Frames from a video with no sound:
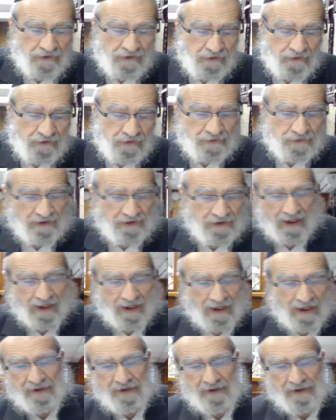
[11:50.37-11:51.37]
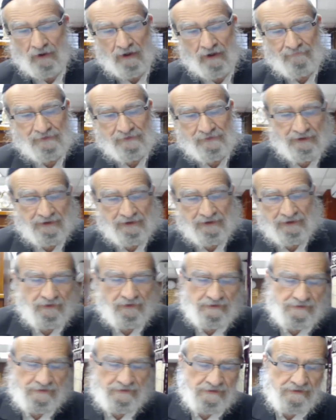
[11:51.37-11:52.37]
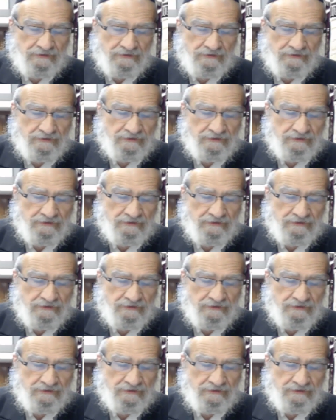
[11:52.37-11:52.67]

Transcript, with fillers: you see nothing of significance.